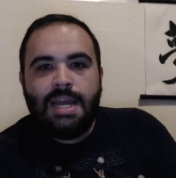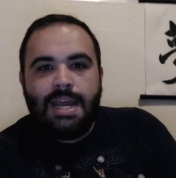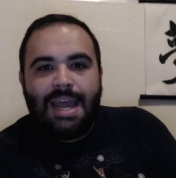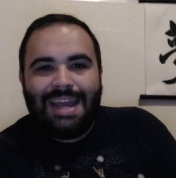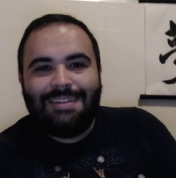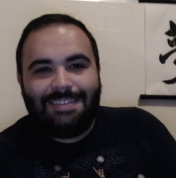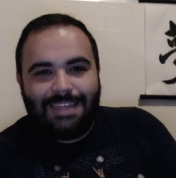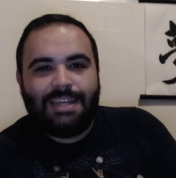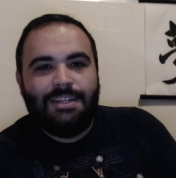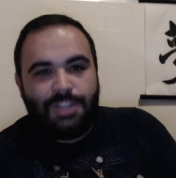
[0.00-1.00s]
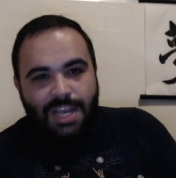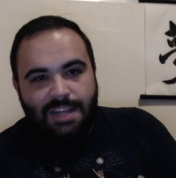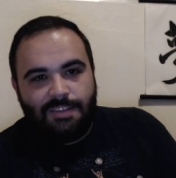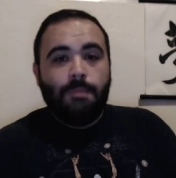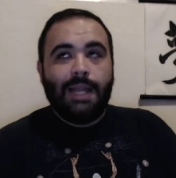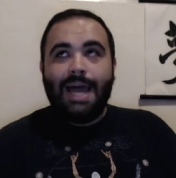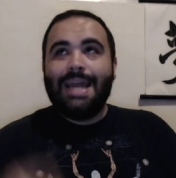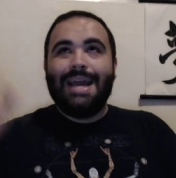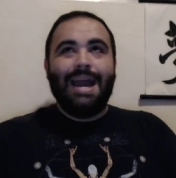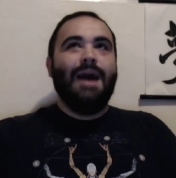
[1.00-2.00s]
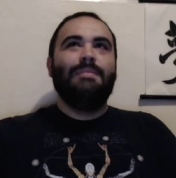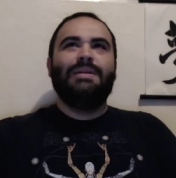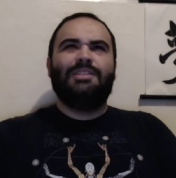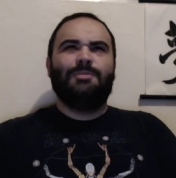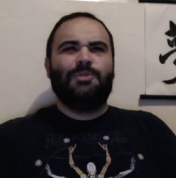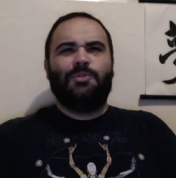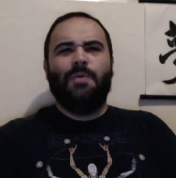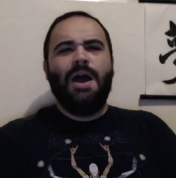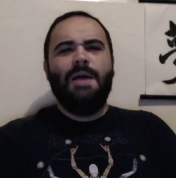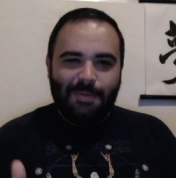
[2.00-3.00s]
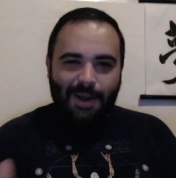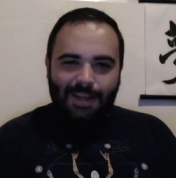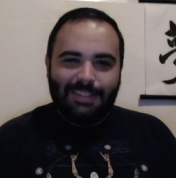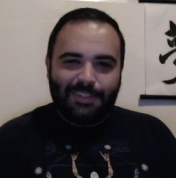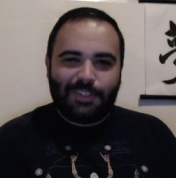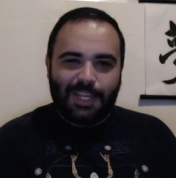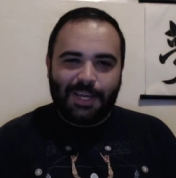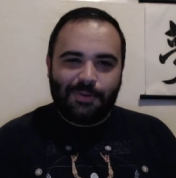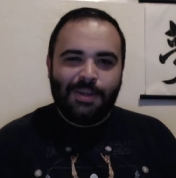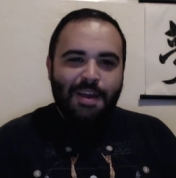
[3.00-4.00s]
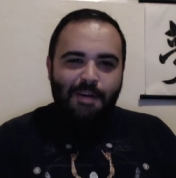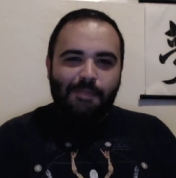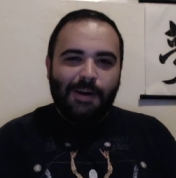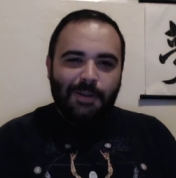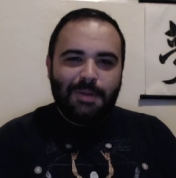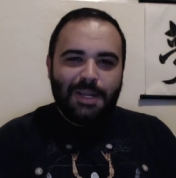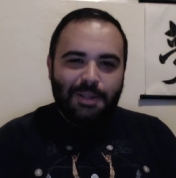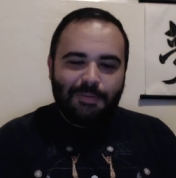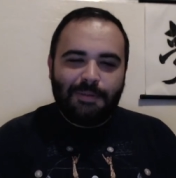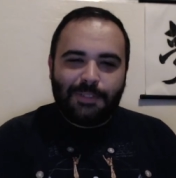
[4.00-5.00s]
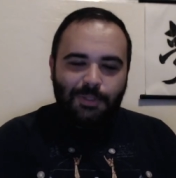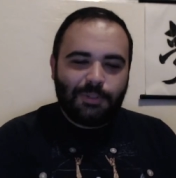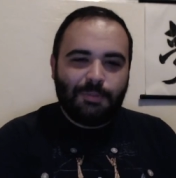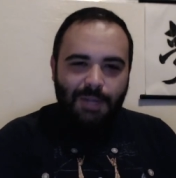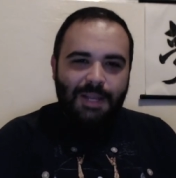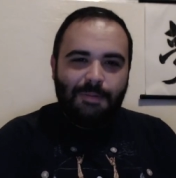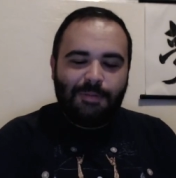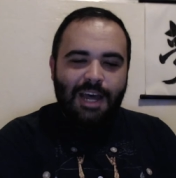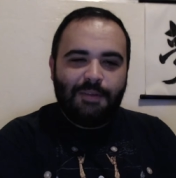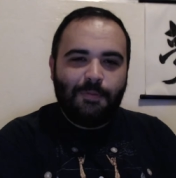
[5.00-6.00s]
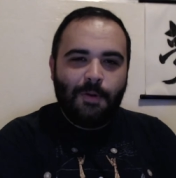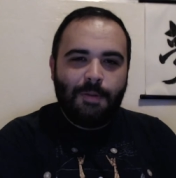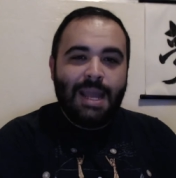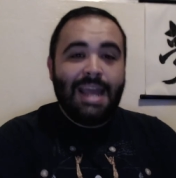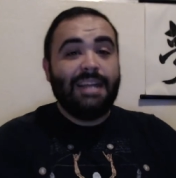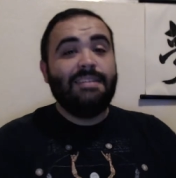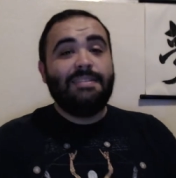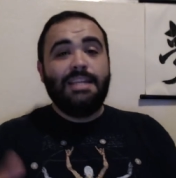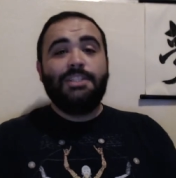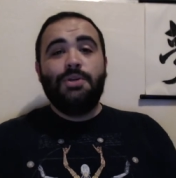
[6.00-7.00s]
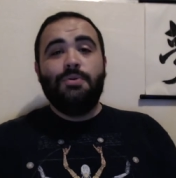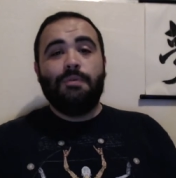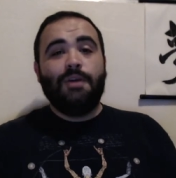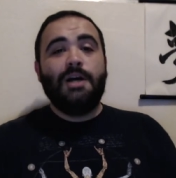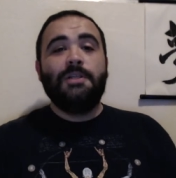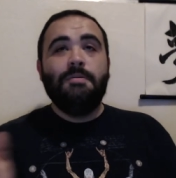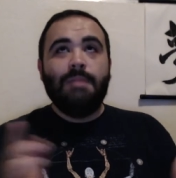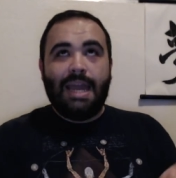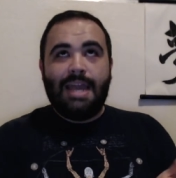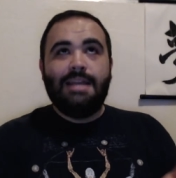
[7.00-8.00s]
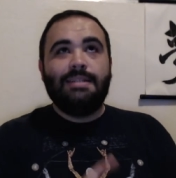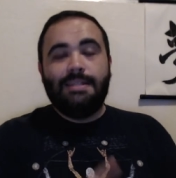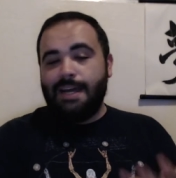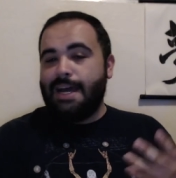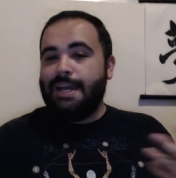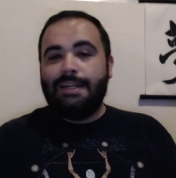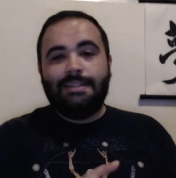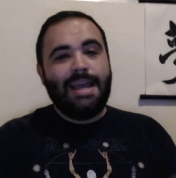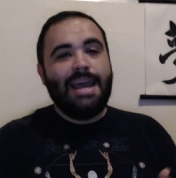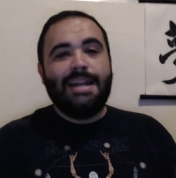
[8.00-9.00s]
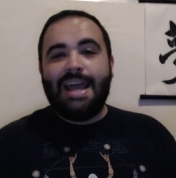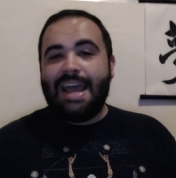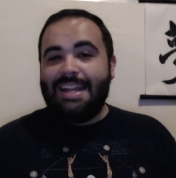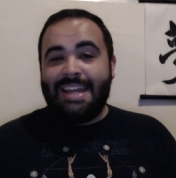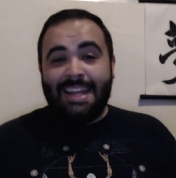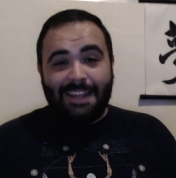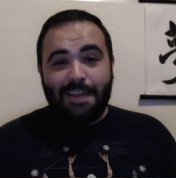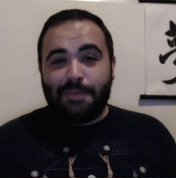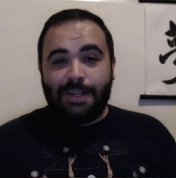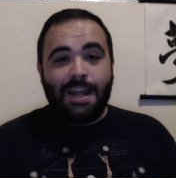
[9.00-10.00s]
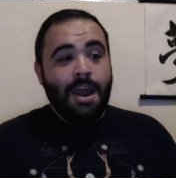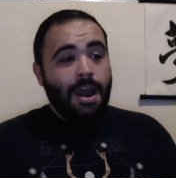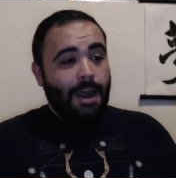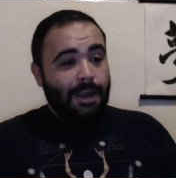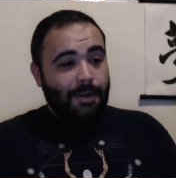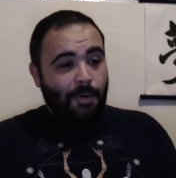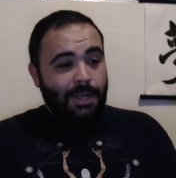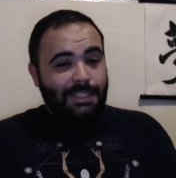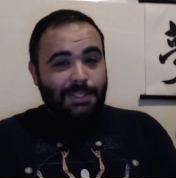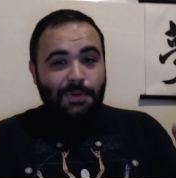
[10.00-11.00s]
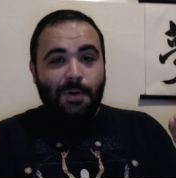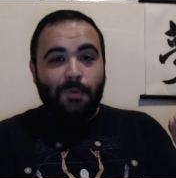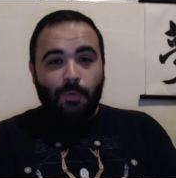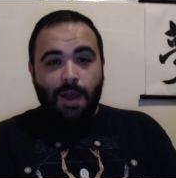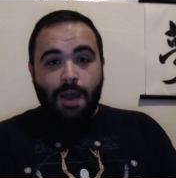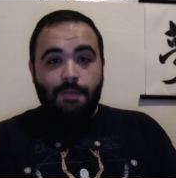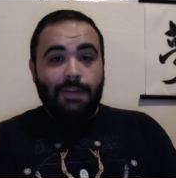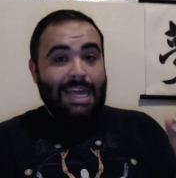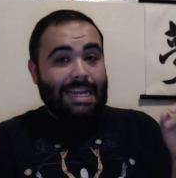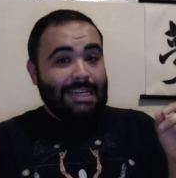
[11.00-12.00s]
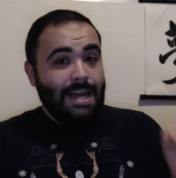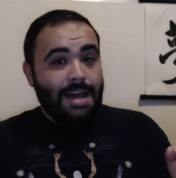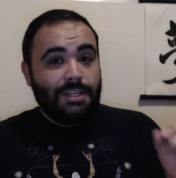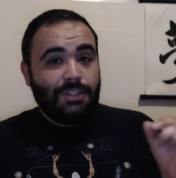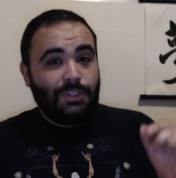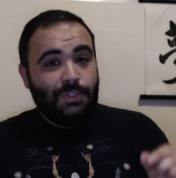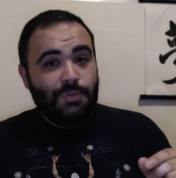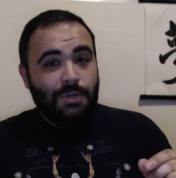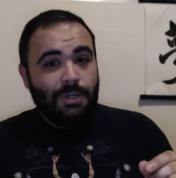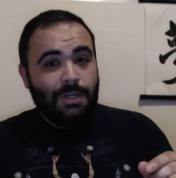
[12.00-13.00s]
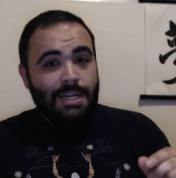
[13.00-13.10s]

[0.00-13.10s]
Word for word: and second chances. Like, comment, subscribe on this channel, follow me on your favorite social media platform, and stay tuned. Volume eight, nine, ten, and eleven are going to arrive a lot sooner